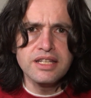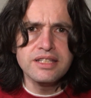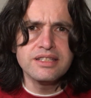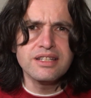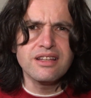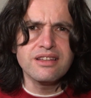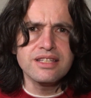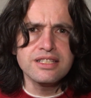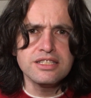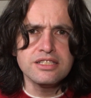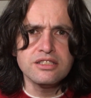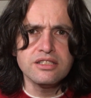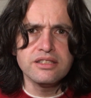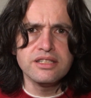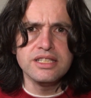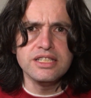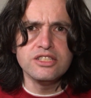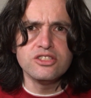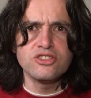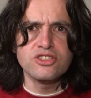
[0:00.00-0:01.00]
Now listen to
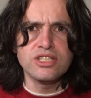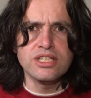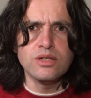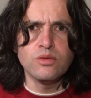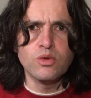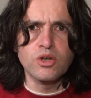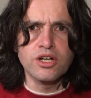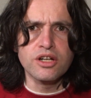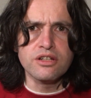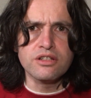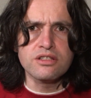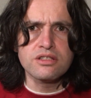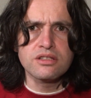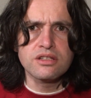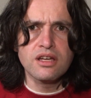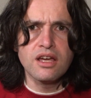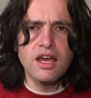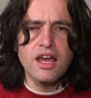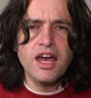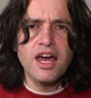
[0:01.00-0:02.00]
these three words
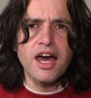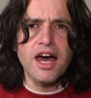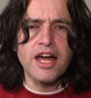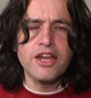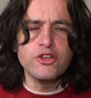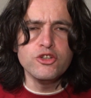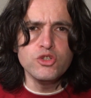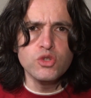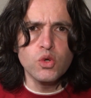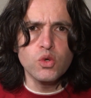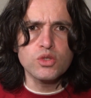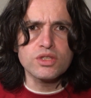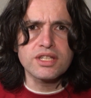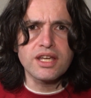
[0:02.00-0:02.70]
and note